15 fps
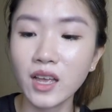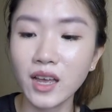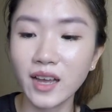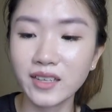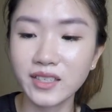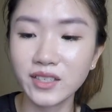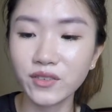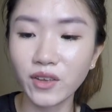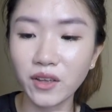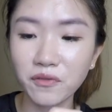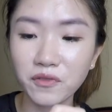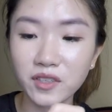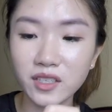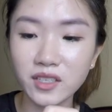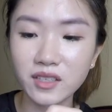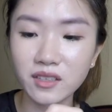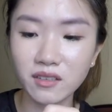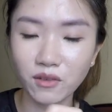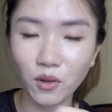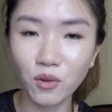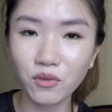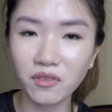I still have this
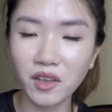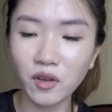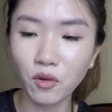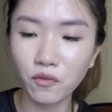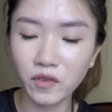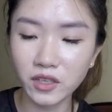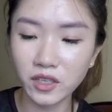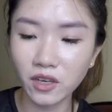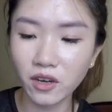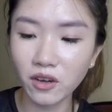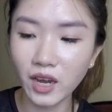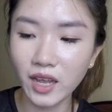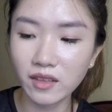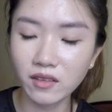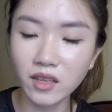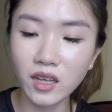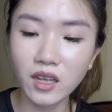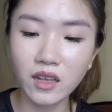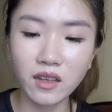whole thing over here, and